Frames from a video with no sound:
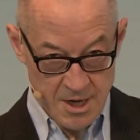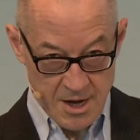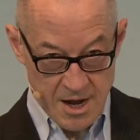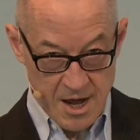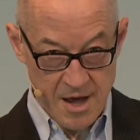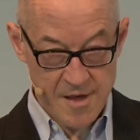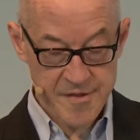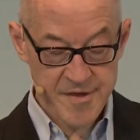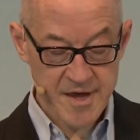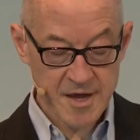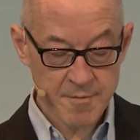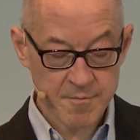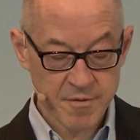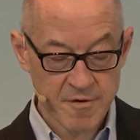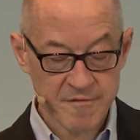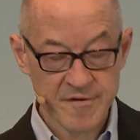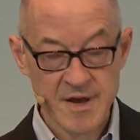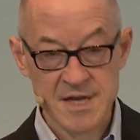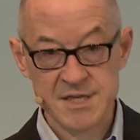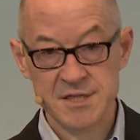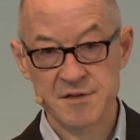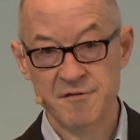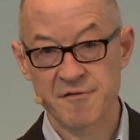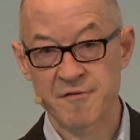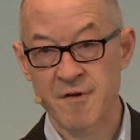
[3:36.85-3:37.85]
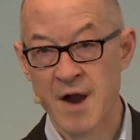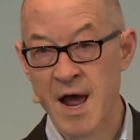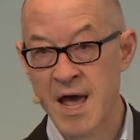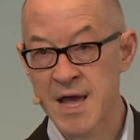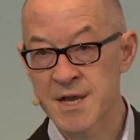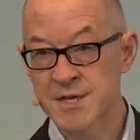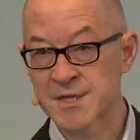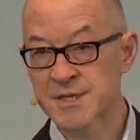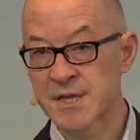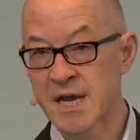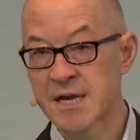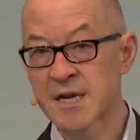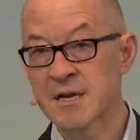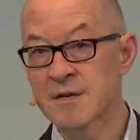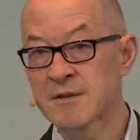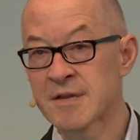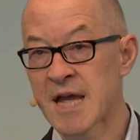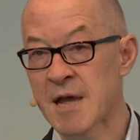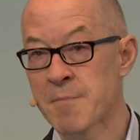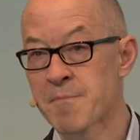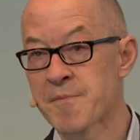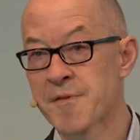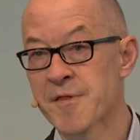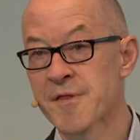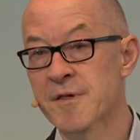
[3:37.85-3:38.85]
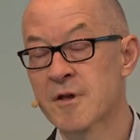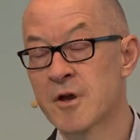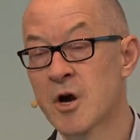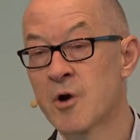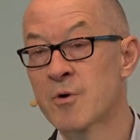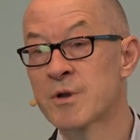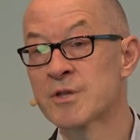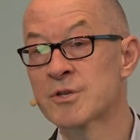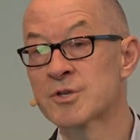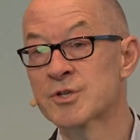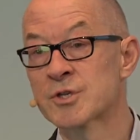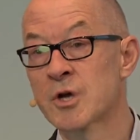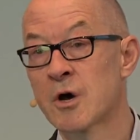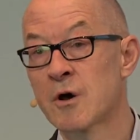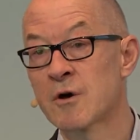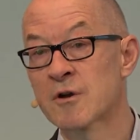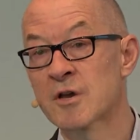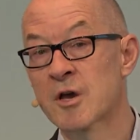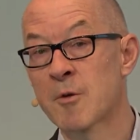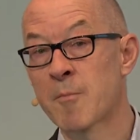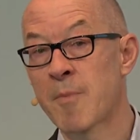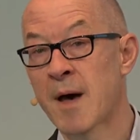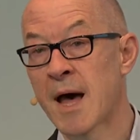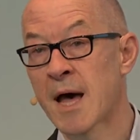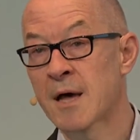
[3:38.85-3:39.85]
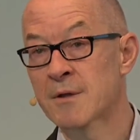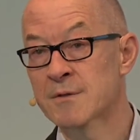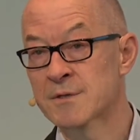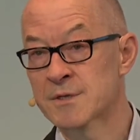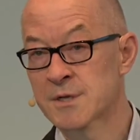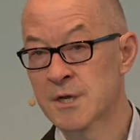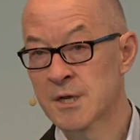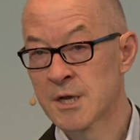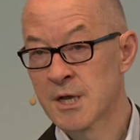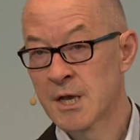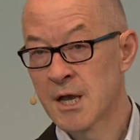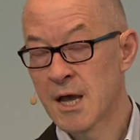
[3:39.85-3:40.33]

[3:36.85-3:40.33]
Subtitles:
I think Professor Frey is then in depth going to talk about